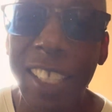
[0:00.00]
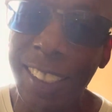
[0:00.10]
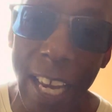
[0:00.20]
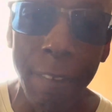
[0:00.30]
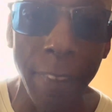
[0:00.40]
The
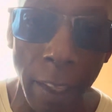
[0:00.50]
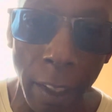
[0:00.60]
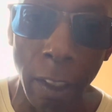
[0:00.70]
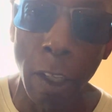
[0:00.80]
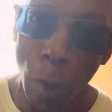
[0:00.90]
same
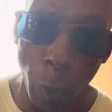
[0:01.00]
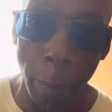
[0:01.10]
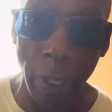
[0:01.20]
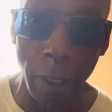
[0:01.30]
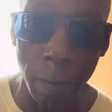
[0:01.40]
thing with
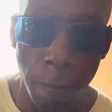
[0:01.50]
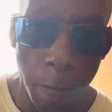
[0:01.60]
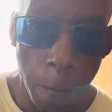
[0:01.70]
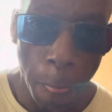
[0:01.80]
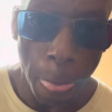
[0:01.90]
me.
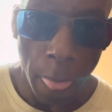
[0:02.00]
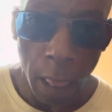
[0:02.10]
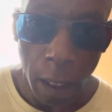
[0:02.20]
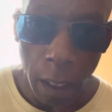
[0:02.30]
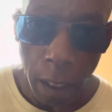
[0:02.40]

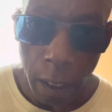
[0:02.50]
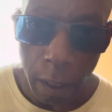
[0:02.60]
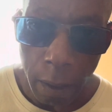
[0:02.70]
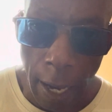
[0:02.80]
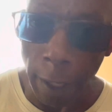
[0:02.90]

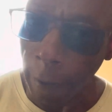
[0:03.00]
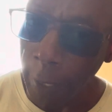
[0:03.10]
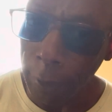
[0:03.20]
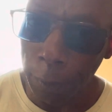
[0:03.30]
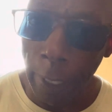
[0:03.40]
I
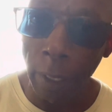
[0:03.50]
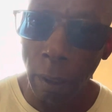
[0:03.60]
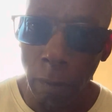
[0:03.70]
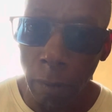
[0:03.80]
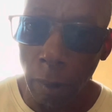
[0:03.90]

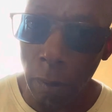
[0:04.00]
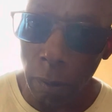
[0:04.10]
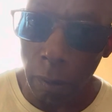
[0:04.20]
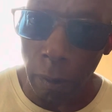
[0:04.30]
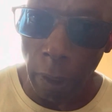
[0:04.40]
graduated
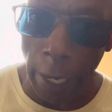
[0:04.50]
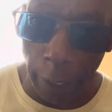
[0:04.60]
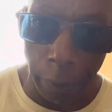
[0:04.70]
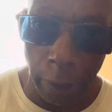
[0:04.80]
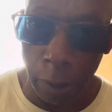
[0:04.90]

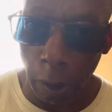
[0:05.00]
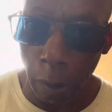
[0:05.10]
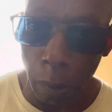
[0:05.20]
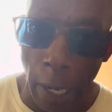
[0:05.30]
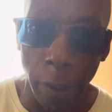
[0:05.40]
x-ray
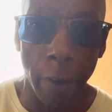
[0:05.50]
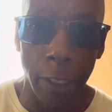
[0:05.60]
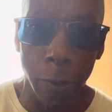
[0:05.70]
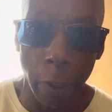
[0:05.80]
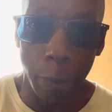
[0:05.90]
school. I
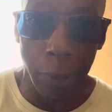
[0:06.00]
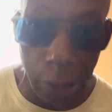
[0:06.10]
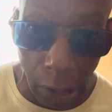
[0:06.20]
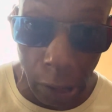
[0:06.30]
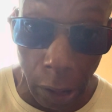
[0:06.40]
graduated
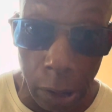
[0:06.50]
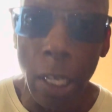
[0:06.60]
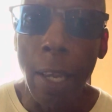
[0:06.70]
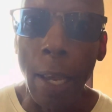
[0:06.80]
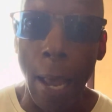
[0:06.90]
machinist.
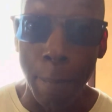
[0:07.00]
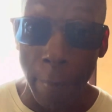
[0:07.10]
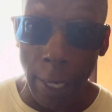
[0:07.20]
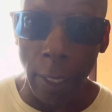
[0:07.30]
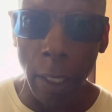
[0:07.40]
I
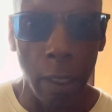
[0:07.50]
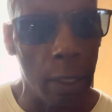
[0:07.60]
made it.